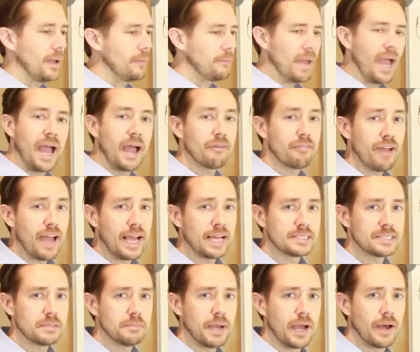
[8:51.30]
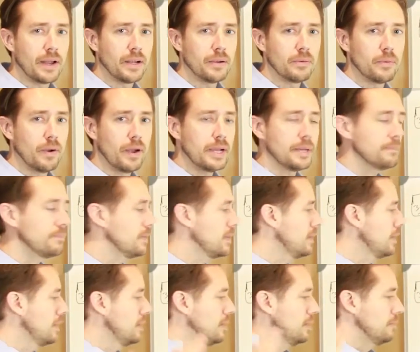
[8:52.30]
half-assed about it, right?
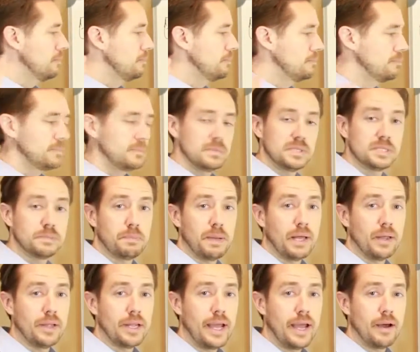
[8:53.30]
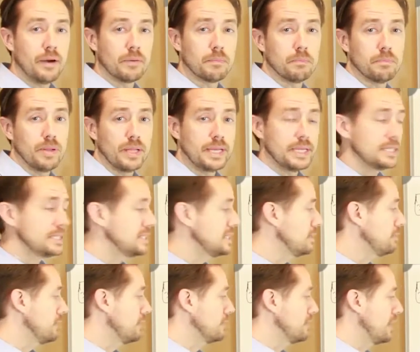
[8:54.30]
Spell it out, plain and
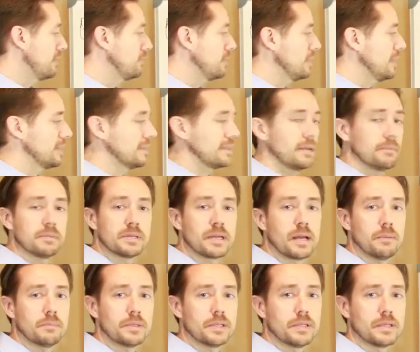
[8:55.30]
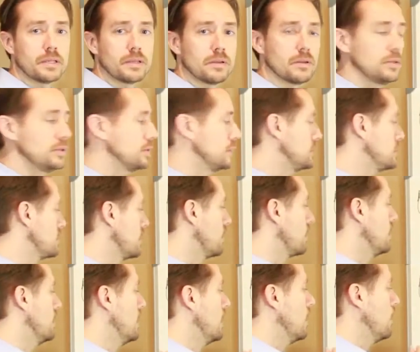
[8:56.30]
simple. Never let them to come to the conclusion.
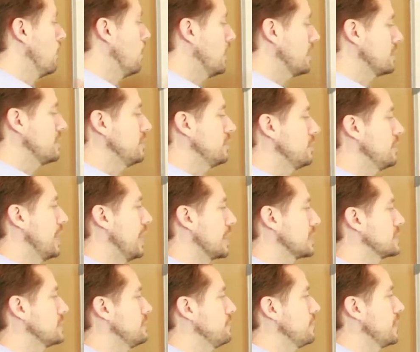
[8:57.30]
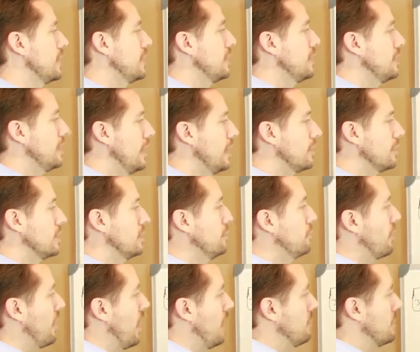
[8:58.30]
So, what to do next? Now, you
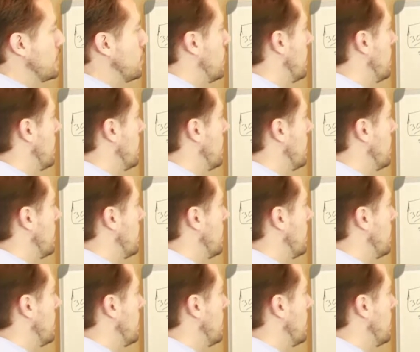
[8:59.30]
probably